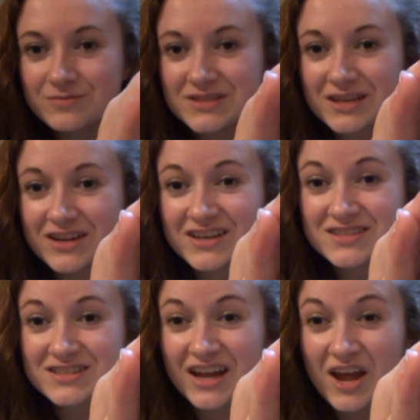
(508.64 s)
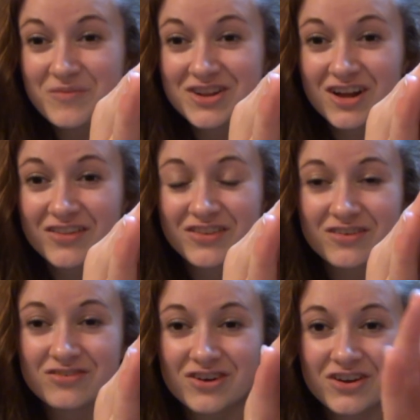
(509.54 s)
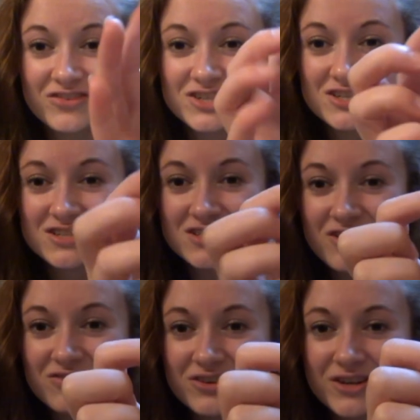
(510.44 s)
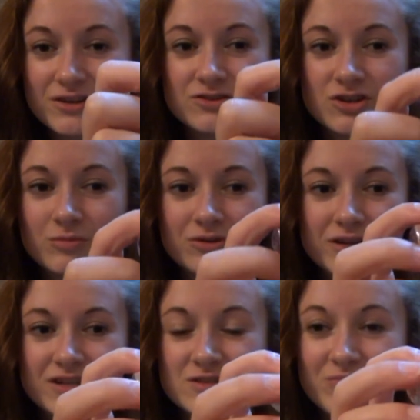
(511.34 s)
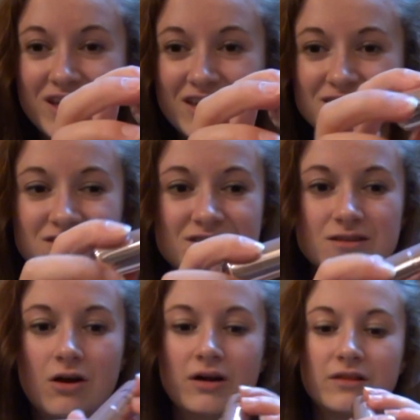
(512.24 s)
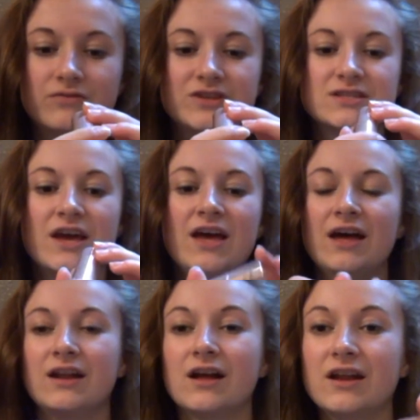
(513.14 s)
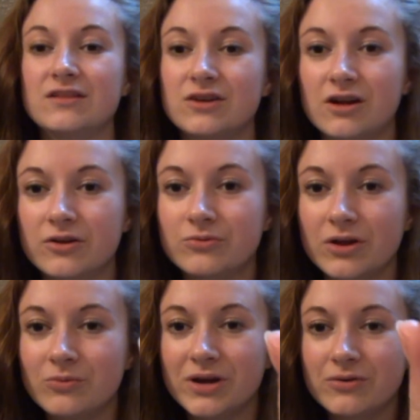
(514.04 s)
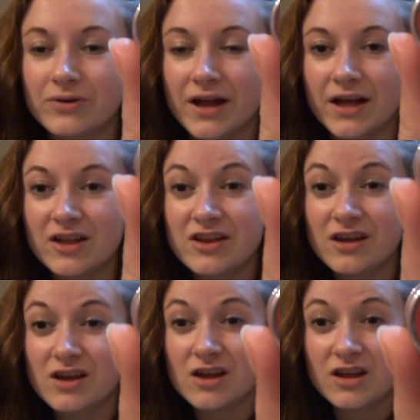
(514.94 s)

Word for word: lipstick and it has the diamond on the front which is so freaking adorable and it's pink and just, oh I love this. And I got it in the color Runway Red